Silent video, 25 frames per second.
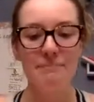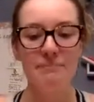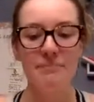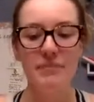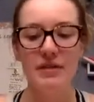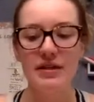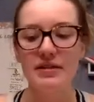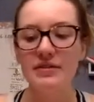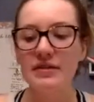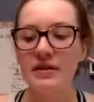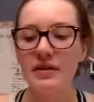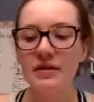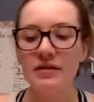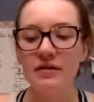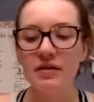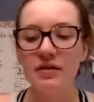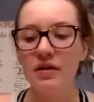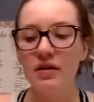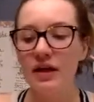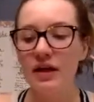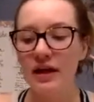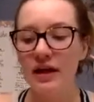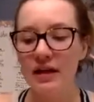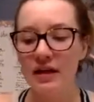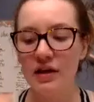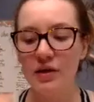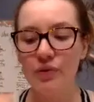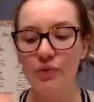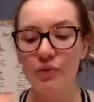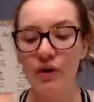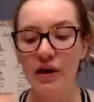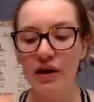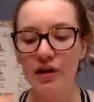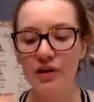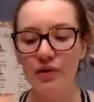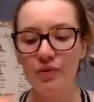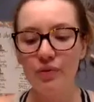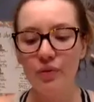This can look any
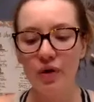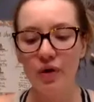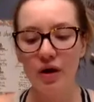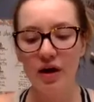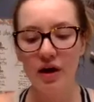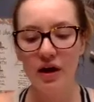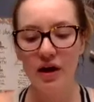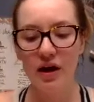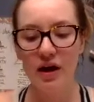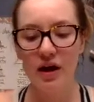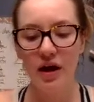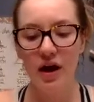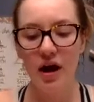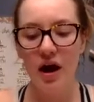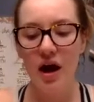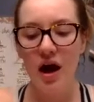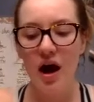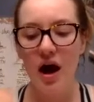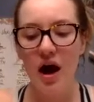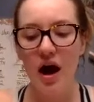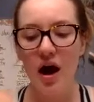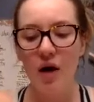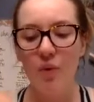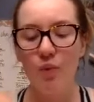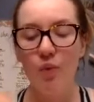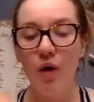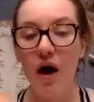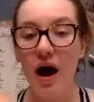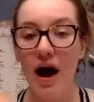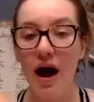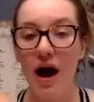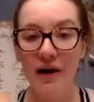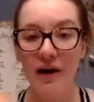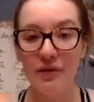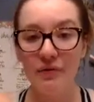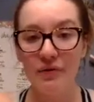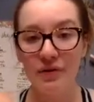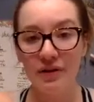way you want. What
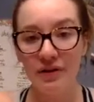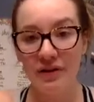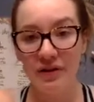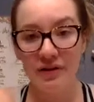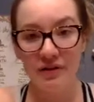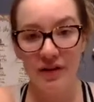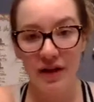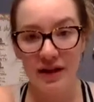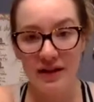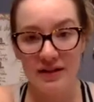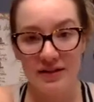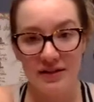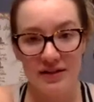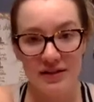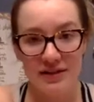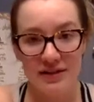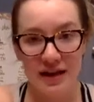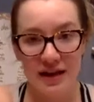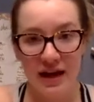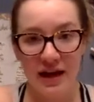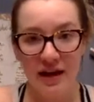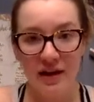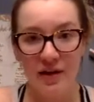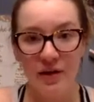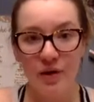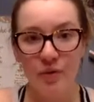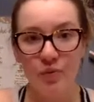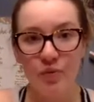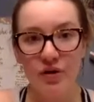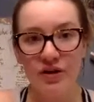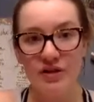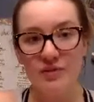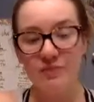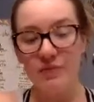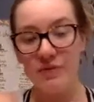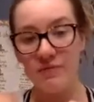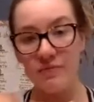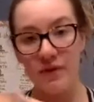I really like to say and
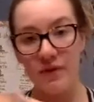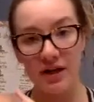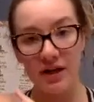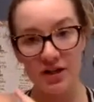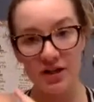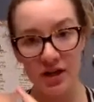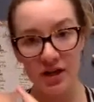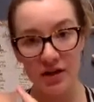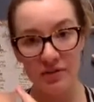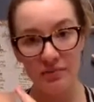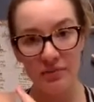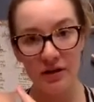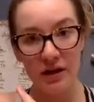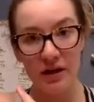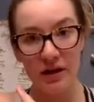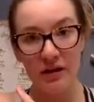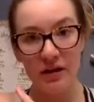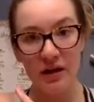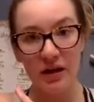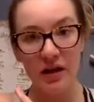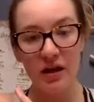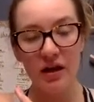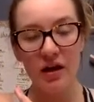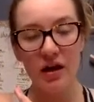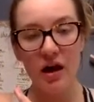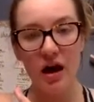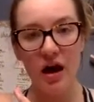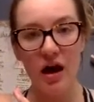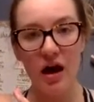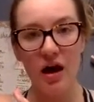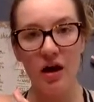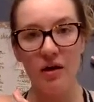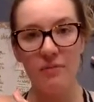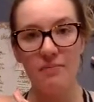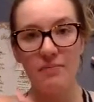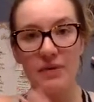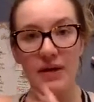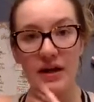what's been my jam lately,
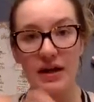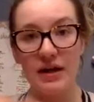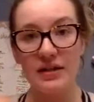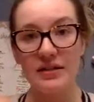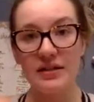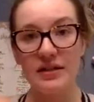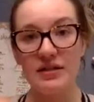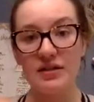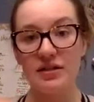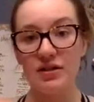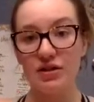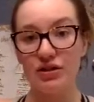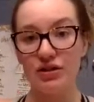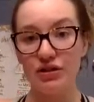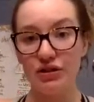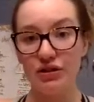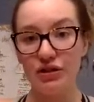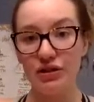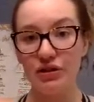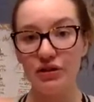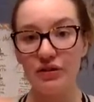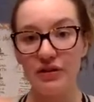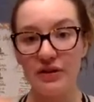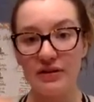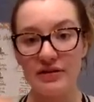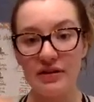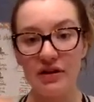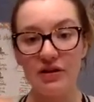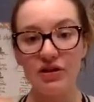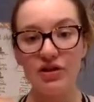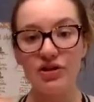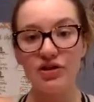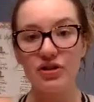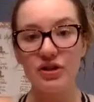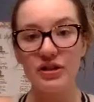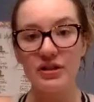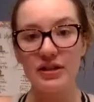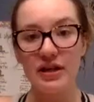because it's the truth, is I'll
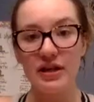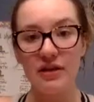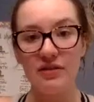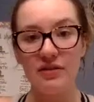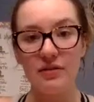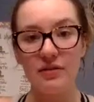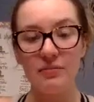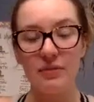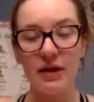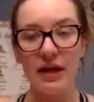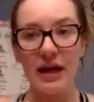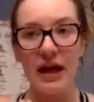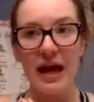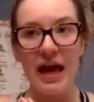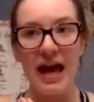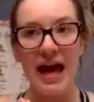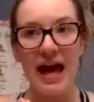usually tell them like,